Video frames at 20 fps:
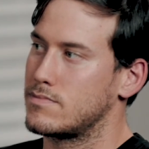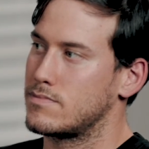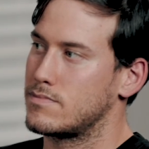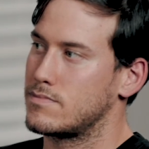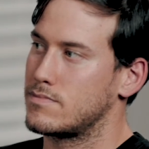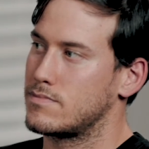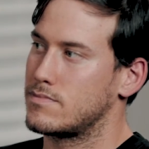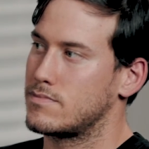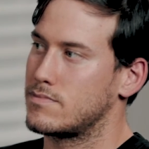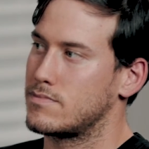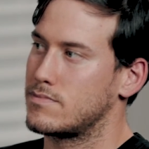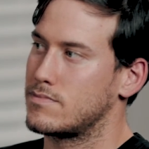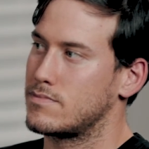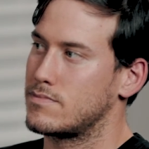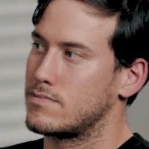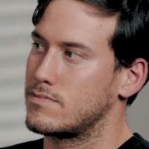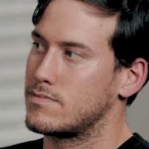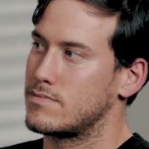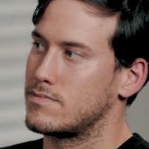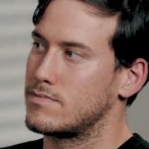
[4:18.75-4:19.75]

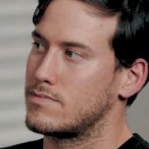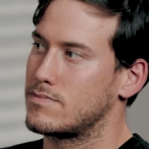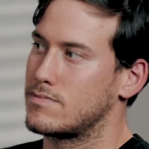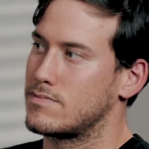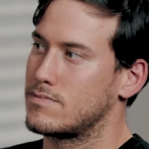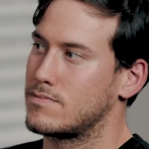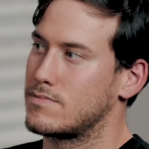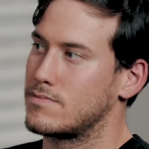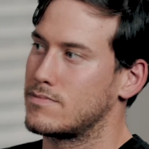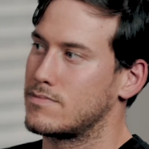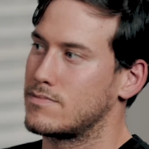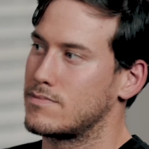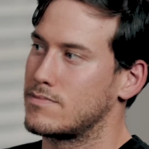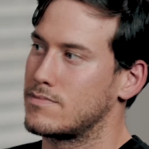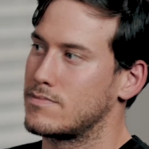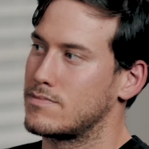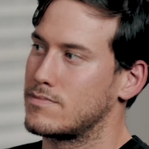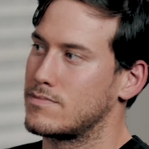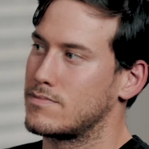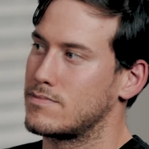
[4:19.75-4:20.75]

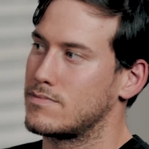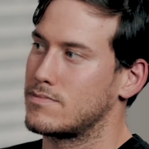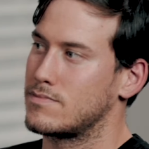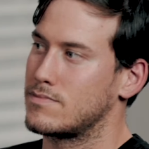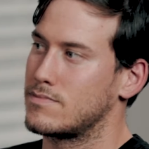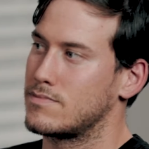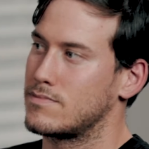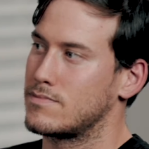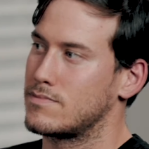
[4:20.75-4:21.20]
No words are spoken by the person on screen.